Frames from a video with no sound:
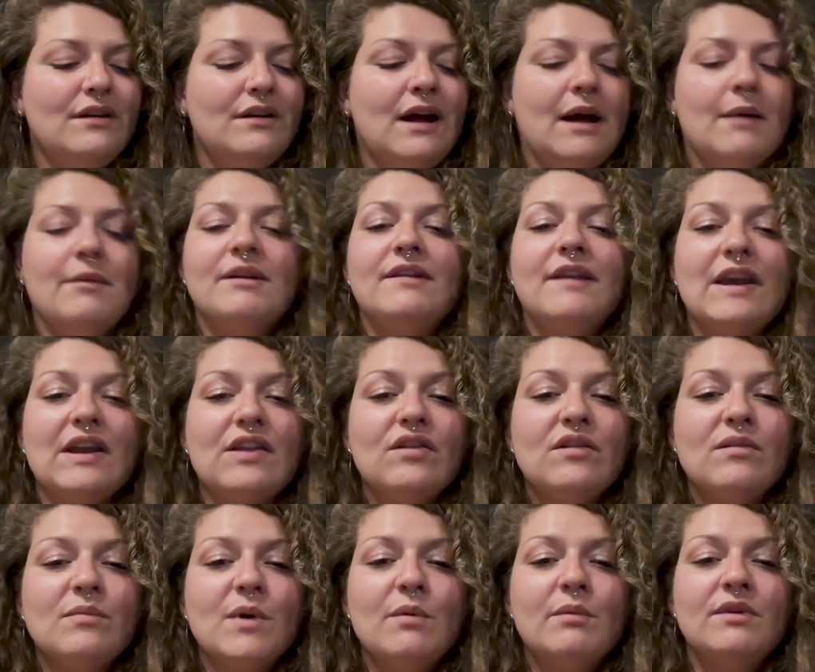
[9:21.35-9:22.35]
I'm going to take
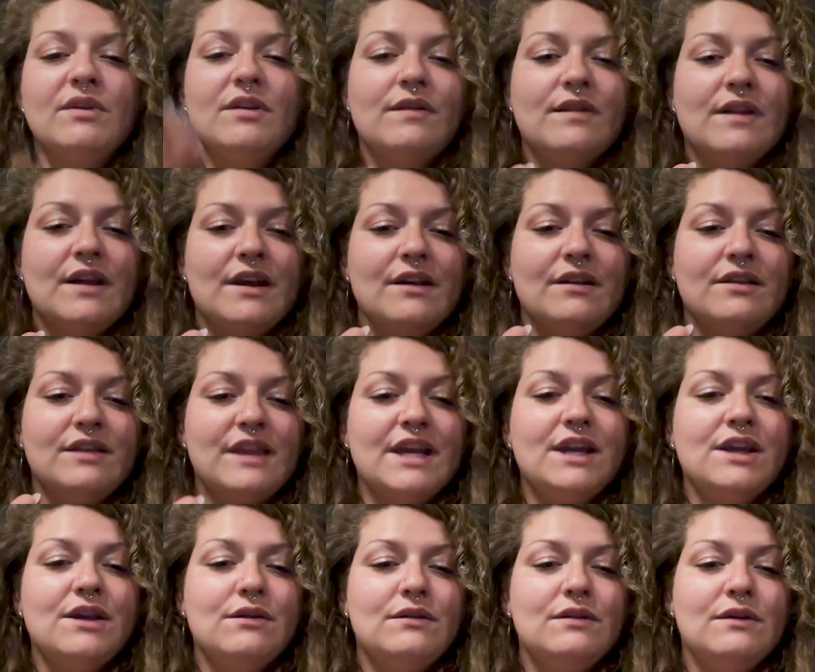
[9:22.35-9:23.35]
this moment to say
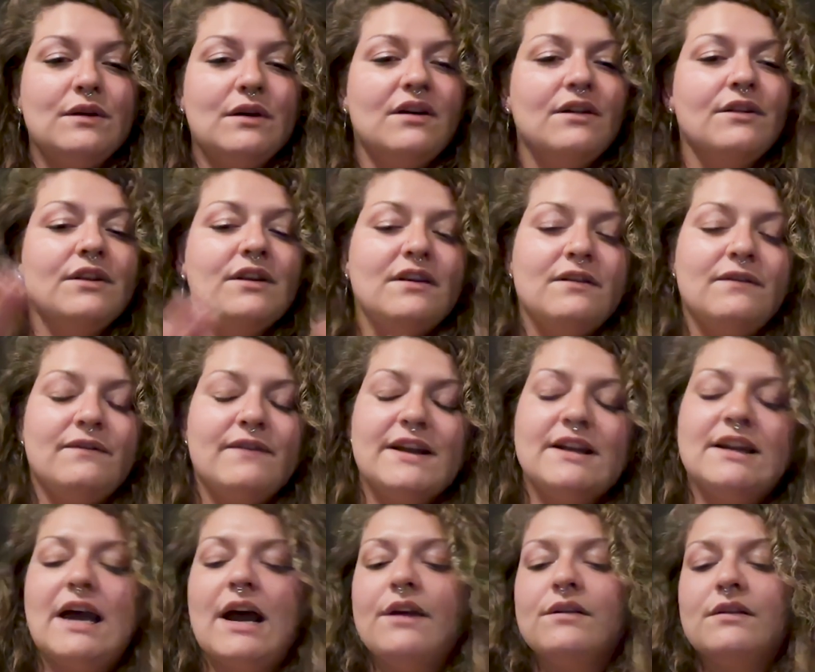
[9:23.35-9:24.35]
thank you to all the
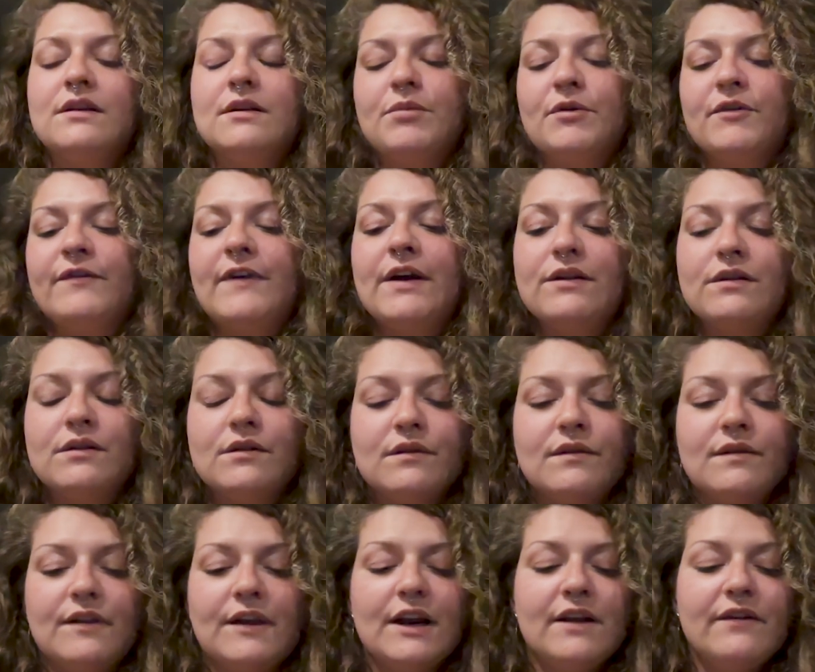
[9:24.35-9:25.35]
fantastic
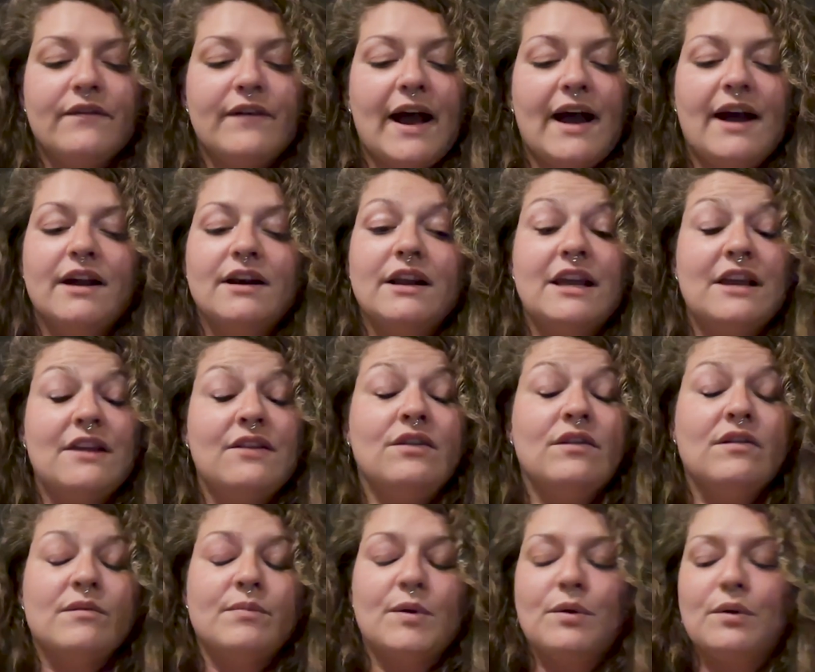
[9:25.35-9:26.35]
professors that I've had in
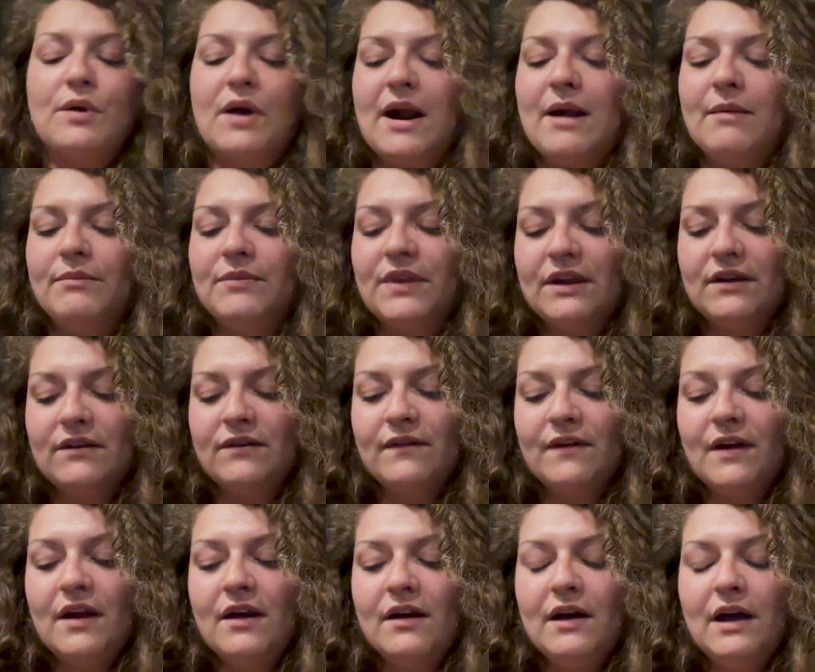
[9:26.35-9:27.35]
this program. They've
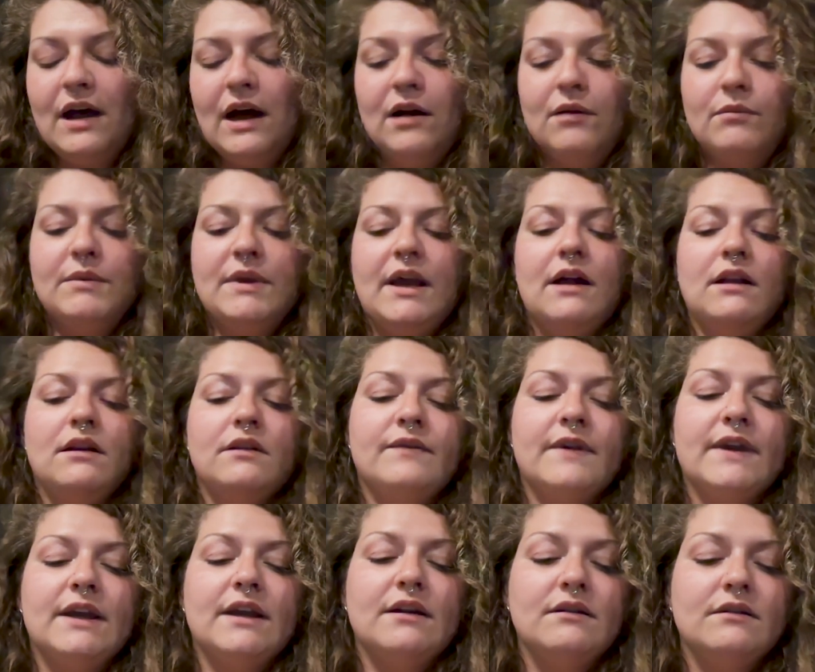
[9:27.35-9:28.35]
helped me
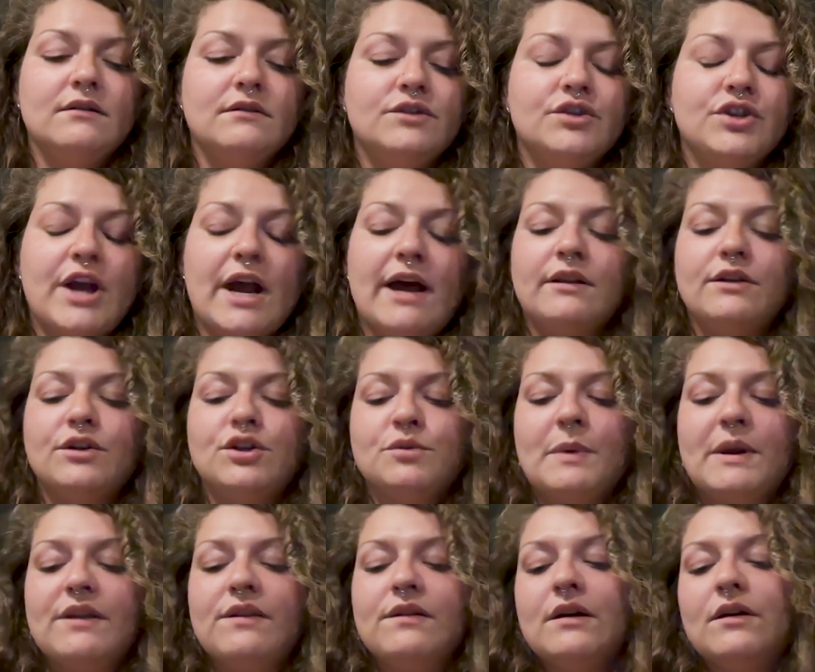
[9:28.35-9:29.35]
elevate and challenge
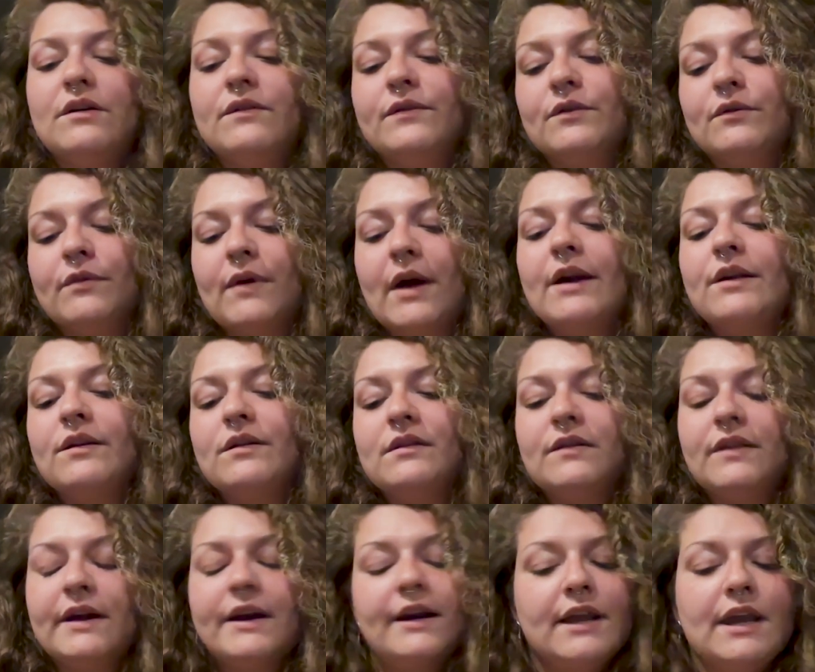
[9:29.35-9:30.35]
myself and rise
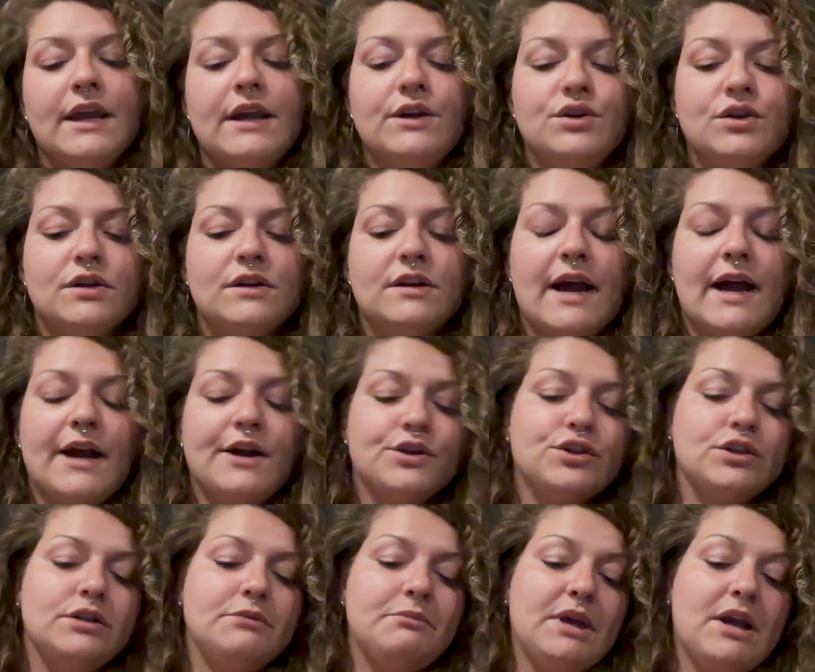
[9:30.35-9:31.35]
to that occasion to
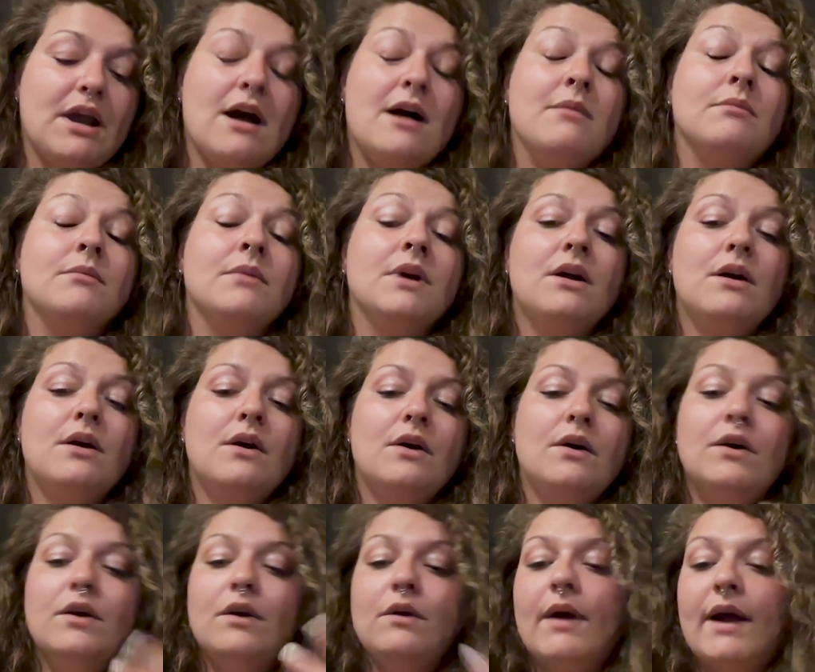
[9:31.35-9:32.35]
actually become
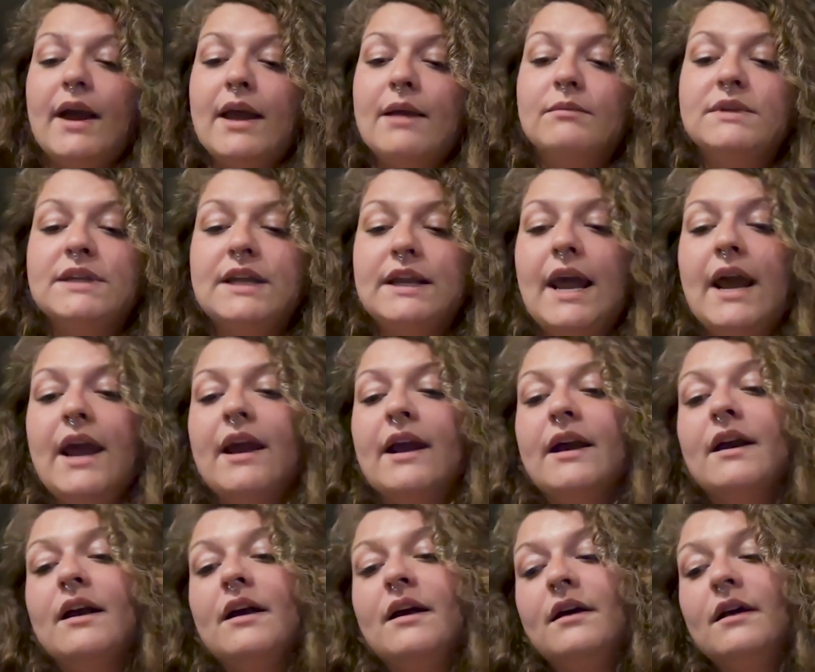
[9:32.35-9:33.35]
who I am
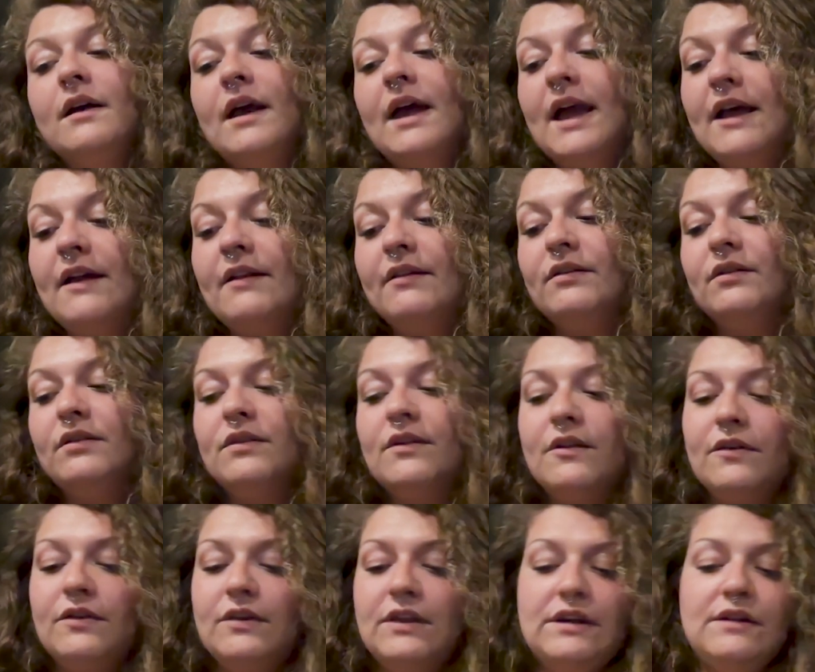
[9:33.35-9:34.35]
today. And
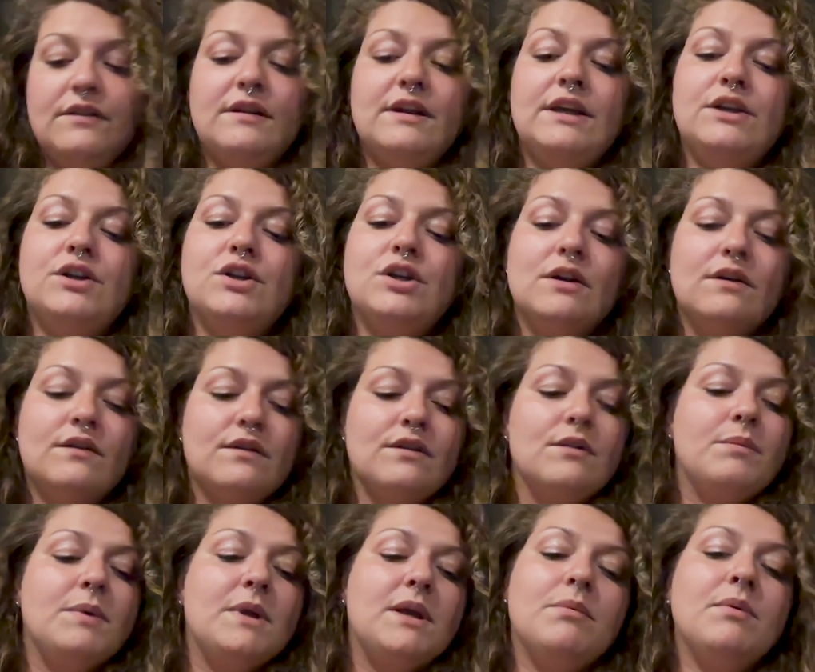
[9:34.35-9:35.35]
these teachings
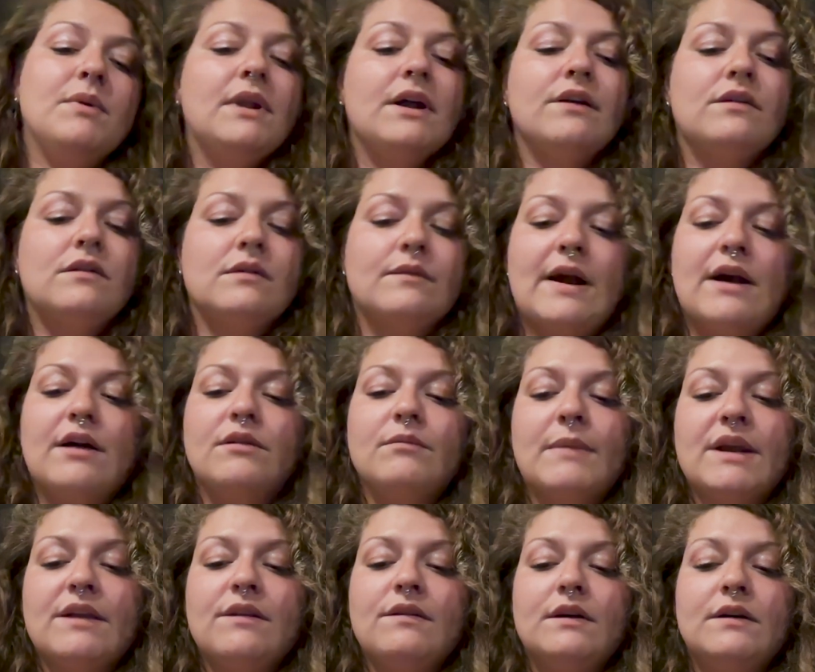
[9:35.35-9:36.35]
and the people I surround
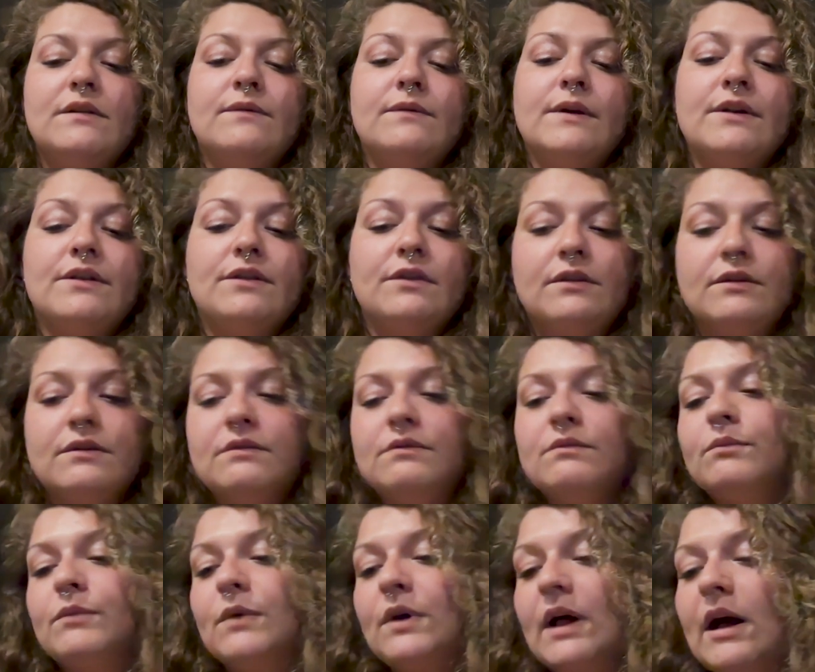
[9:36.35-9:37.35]
myself with
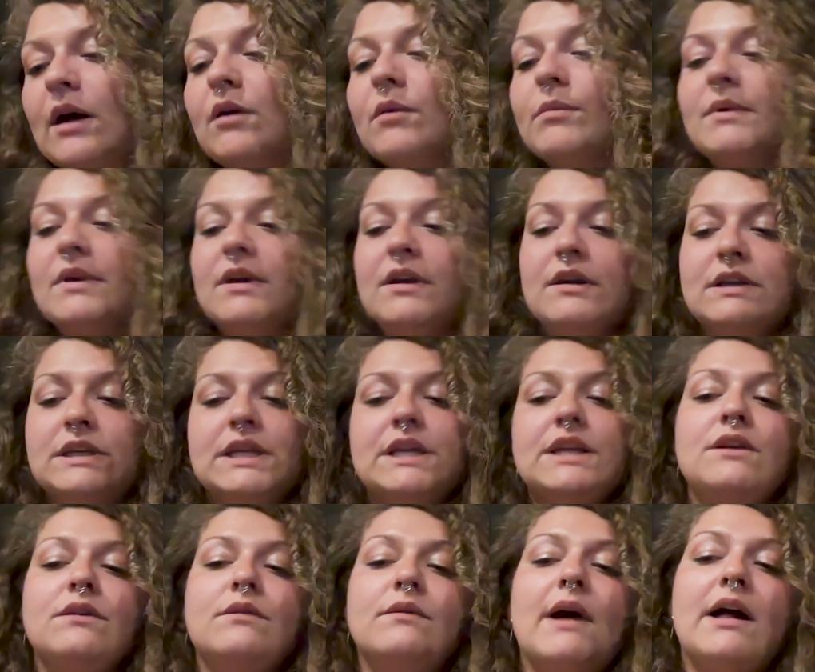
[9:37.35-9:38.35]
will help me continue